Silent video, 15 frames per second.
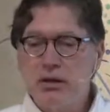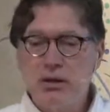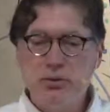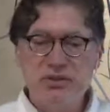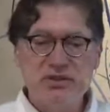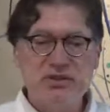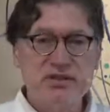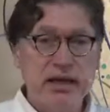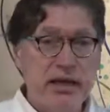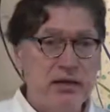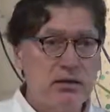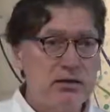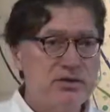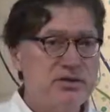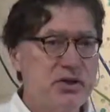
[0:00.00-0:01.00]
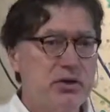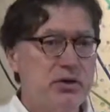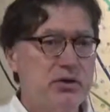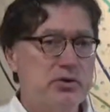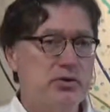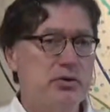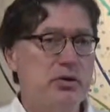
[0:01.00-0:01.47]
He was a scandalous
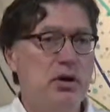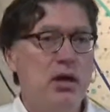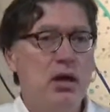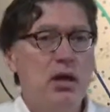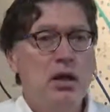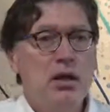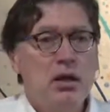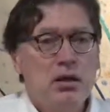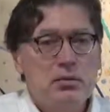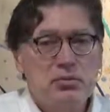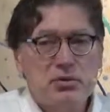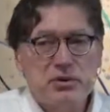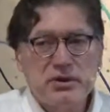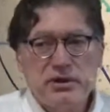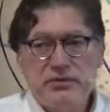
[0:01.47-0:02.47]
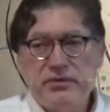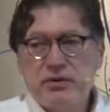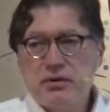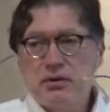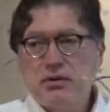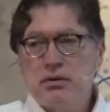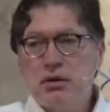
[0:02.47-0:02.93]
character,
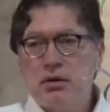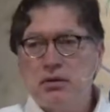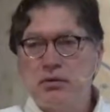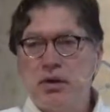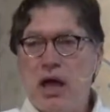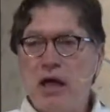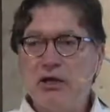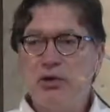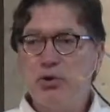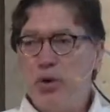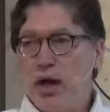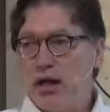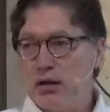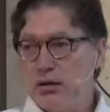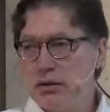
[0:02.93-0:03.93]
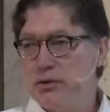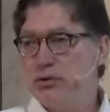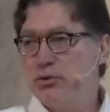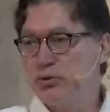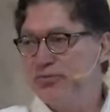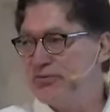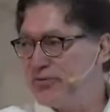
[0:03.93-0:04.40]
believed in non-duality
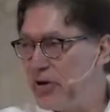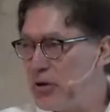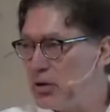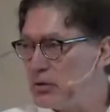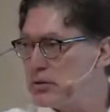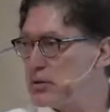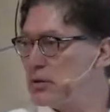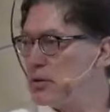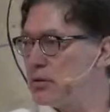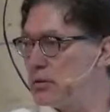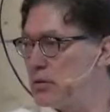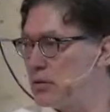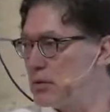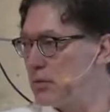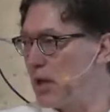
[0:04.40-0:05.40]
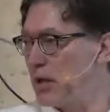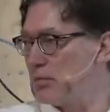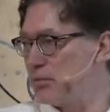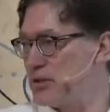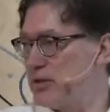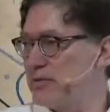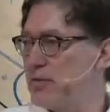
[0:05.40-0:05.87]
to a fault, got
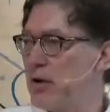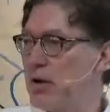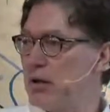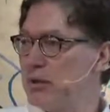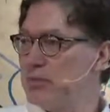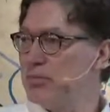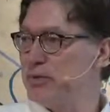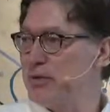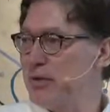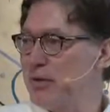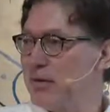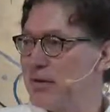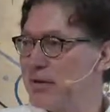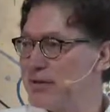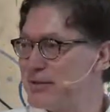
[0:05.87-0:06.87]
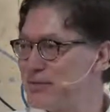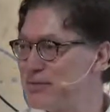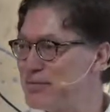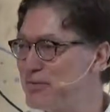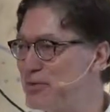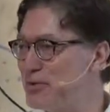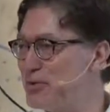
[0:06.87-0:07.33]
himself caught up in all kinds of
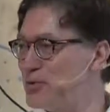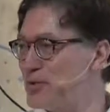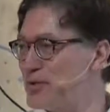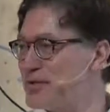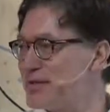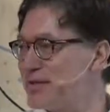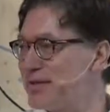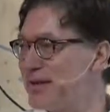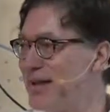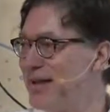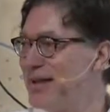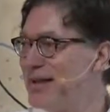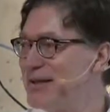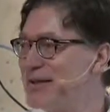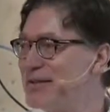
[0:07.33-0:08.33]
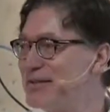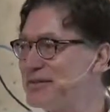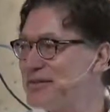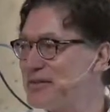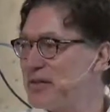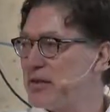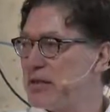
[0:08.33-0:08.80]
interesting
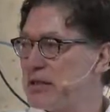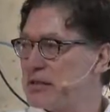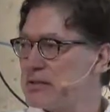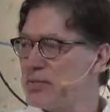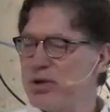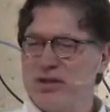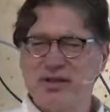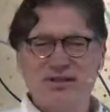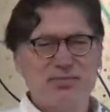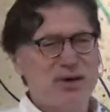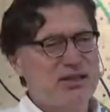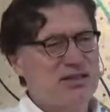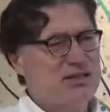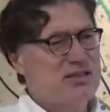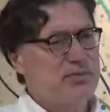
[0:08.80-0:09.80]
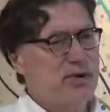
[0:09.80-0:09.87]
things. One of the things about these